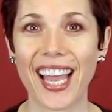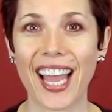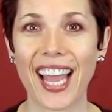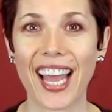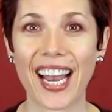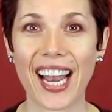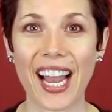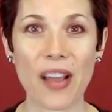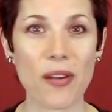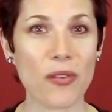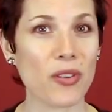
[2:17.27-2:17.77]

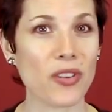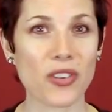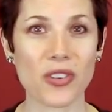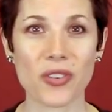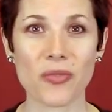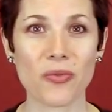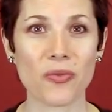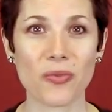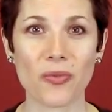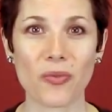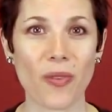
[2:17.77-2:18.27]
and I
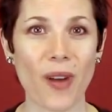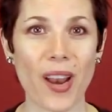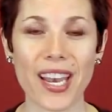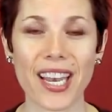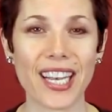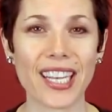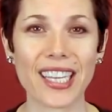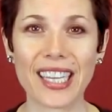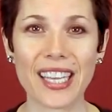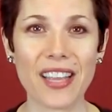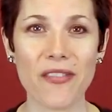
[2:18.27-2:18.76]
was ready
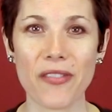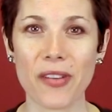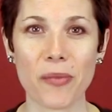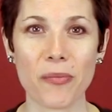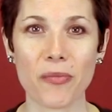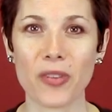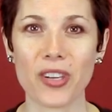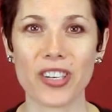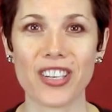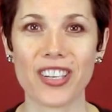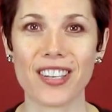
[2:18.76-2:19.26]
to leave
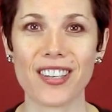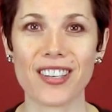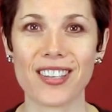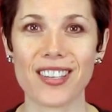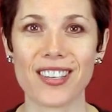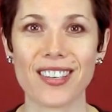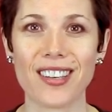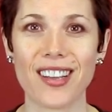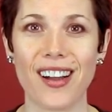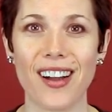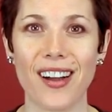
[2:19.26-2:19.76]
him, which
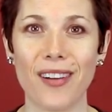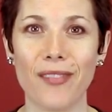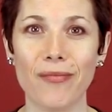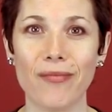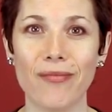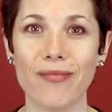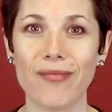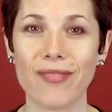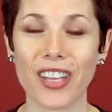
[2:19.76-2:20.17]
is um,